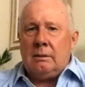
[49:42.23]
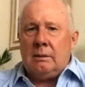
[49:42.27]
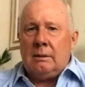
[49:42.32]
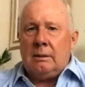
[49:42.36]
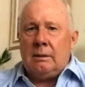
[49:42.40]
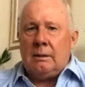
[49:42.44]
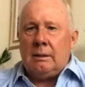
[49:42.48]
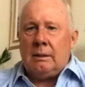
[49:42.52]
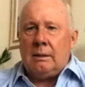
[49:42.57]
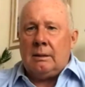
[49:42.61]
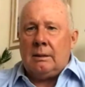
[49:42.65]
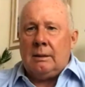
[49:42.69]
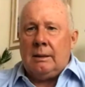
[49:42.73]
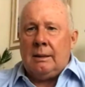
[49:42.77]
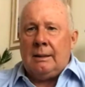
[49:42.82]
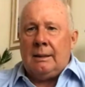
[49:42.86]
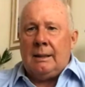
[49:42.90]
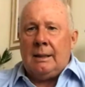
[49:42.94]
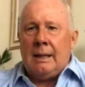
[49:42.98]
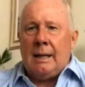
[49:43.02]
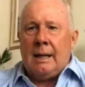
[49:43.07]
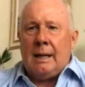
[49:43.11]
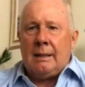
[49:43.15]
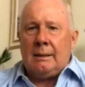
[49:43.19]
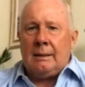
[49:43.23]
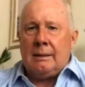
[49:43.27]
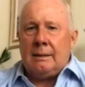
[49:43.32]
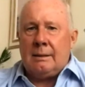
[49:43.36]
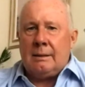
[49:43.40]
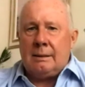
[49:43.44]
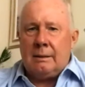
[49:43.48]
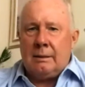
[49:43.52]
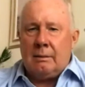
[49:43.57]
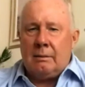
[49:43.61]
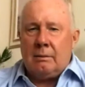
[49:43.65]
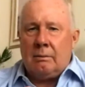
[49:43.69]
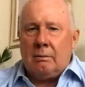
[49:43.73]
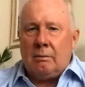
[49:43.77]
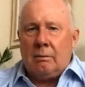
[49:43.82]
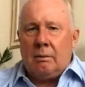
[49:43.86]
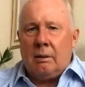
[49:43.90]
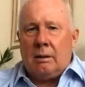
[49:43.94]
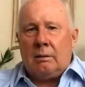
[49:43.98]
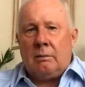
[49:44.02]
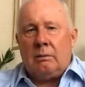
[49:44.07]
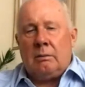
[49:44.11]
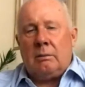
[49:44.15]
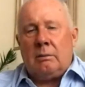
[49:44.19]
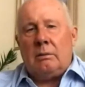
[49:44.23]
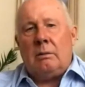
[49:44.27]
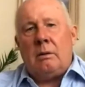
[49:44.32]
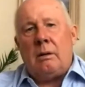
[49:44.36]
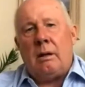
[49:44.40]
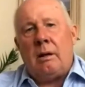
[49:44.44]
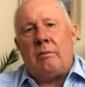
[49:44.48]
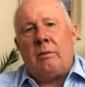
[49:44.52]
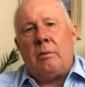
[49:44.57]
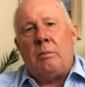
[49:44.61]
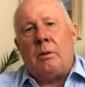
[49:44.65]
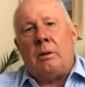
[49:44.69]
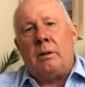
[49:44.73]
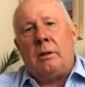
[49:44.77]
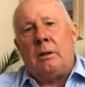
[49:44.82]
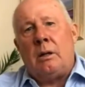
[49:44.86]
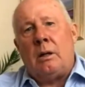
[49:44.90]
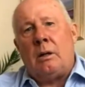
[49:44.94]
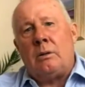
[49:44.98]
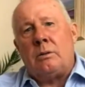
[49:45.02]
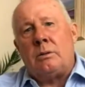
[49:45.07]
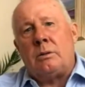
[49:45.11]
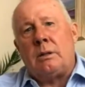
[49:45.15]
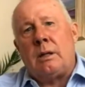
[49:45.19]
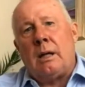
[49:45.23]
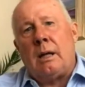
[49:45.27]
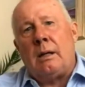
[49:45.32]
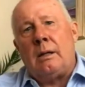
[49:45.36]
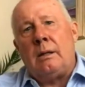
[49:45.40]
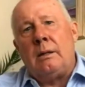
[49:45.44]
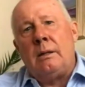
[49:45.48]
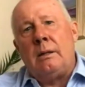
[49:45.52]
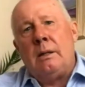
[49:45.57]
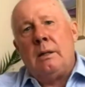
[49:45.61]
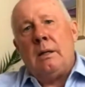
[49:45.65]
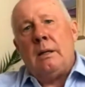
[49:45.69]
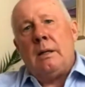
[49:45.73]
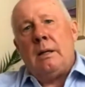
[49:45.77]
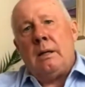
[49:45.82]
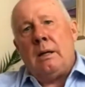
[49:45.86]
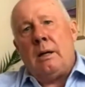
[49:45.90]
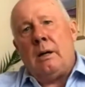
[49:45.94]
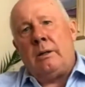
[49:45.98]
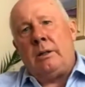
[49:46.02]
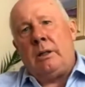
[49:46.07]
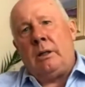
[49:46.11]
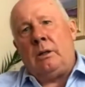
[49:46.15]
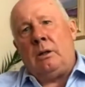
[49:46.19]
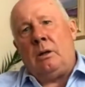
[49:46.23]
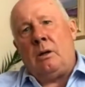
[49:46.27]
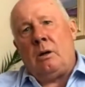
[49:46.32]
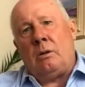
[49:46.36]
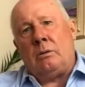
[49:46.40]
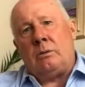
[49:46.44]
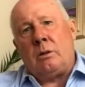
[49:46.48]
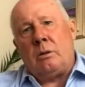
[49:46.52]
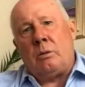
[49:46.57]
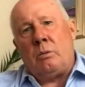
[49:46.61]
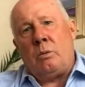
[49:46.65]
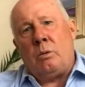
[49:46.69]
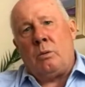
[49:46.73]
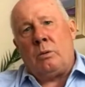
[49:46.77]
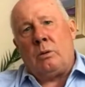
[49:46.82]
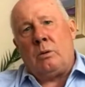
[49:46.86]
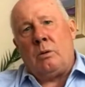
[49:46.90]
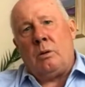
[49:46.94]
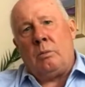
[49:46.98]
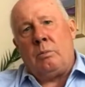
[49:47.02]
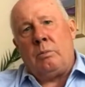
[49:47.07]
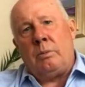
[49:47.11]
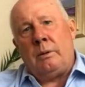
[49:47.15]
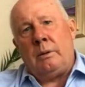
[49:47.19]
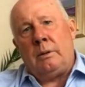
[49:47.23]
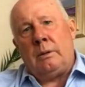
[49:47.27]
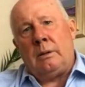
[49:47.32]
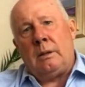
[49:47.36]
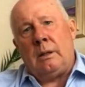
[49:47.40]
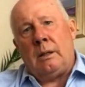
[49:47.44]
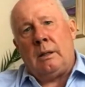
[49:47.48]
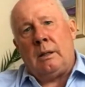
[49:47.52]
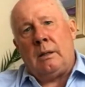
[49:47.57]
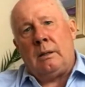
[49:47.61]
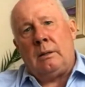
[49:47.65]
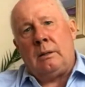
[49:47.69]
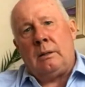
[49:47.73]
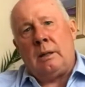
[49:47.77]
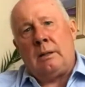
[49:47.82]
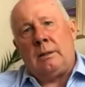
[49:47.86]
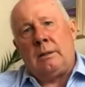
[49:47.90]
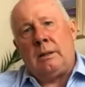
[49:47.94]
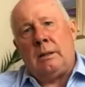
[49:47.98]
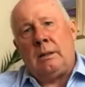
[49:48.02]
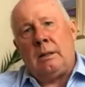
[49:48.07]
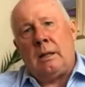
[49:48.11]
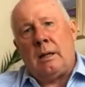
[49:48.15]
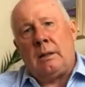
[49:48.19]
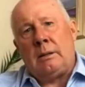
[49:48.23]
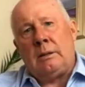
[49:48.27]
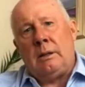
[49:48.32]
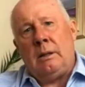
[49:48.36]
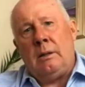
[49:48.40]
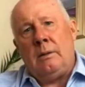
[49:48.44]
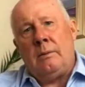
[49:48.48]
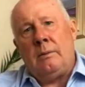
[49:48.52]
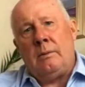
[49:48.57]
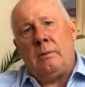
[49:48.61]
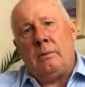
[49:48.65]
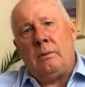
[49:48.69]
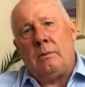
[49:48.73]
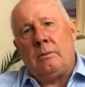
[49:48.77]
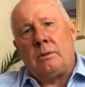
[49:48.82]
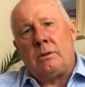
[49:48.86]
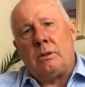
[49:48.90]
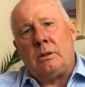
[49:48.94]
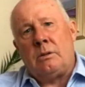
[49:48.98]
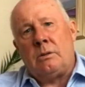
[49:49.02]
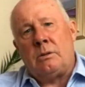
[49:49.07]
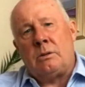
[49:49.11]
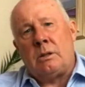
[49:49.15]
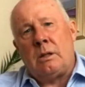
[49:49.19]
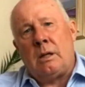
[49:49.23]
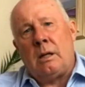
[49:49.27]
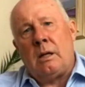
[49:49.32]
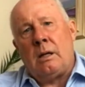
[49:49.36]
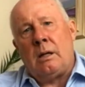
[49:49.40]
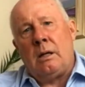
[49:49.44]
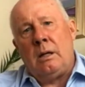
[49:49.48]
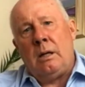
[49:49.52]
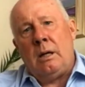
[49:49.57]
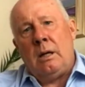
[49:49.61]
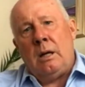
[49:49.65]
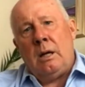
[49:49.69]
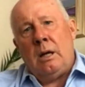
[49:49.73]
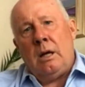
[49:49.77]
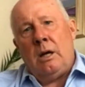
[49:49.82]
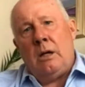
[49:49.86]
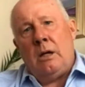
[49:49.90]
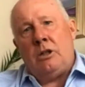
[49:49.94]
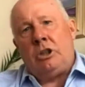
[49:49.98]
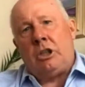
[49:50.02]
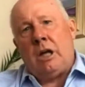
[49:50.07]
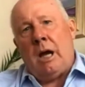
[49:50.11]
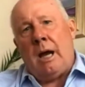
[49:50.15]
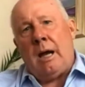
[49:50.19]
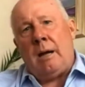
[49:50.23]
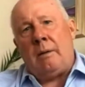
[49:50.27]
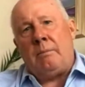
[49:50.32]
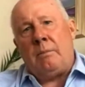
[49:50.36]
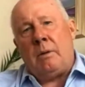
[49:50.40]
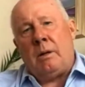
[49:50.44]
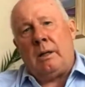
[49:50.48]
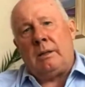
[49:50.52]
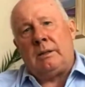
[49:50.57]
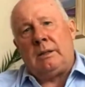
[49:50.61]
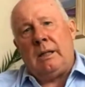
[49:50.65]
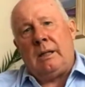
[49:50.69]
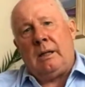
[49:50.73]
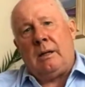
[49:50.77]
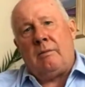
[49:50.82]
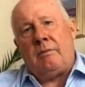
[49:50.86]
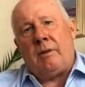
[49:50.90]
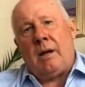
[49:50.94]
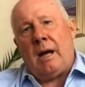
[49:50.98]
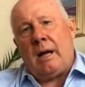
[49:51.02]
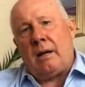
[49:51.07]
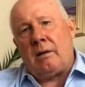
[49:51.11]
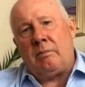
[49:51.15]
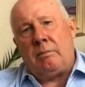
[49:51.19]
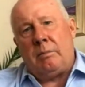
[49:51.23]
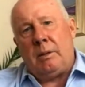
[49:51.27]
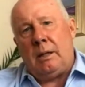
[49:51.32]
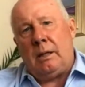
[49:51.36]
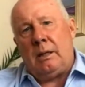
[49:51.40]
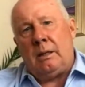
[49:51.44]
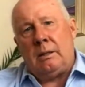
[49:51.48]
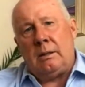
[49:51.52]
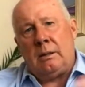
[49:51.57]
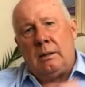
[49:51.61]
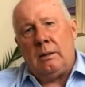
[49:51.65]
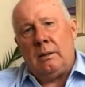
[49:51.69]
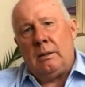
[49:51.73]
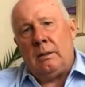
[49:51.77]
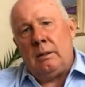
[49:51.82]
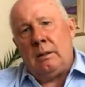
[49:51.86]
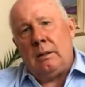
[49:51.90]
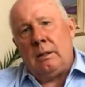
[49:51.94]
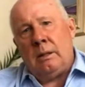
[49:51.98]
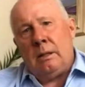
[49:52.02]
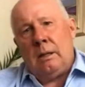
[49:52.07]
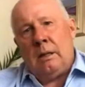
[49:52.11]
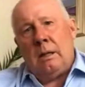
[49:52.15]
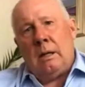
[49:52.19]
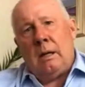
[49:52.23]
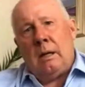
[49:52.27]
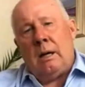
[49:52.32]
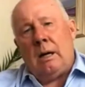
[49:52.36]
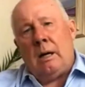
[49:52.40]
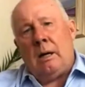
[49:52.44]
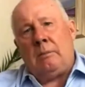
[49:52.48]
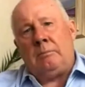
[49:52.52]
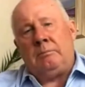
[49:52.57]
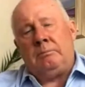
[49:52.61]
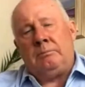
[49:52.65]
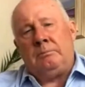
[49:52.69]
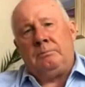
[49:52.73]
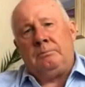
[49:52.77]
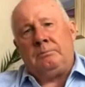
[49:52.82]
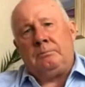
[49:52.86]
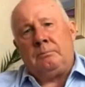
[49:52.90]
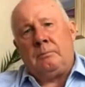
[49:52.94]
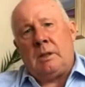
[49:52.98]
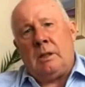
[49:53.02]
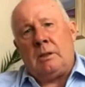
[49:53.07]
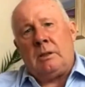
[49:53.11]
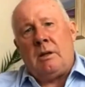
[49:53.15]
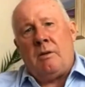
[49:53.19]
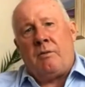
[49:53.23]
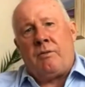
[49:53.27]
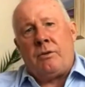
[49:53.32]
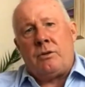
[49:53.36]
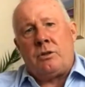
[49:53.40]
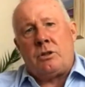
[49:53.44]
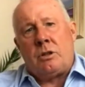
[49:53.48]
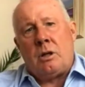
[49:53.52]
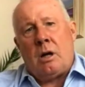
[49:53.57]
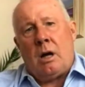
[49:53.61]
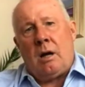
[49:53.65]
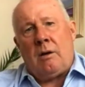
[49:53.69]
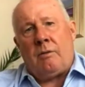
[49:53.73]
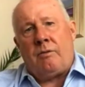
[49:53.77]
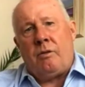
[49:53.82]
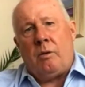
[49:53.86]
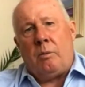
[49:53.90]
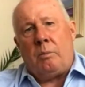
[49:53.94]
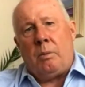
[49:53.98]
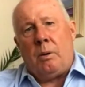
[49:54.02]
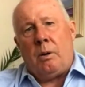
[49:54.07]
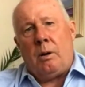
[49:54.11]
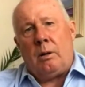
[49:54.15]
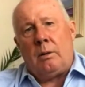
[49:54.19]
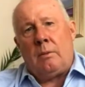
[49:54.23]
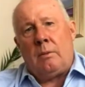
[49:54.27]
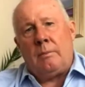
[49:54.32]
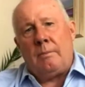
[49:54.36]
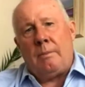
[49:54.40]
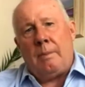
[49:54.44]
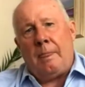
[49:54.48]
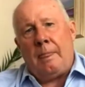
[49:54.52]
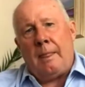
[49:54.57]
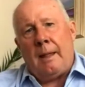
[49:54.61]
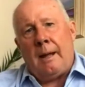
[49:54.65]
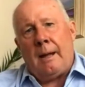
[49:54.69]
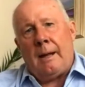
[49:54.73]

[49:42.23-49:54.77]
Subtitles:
in the end, well, everybody knows that I didn't go to the World Cup in 1990, which is a shame. I think if I had been a different style of football.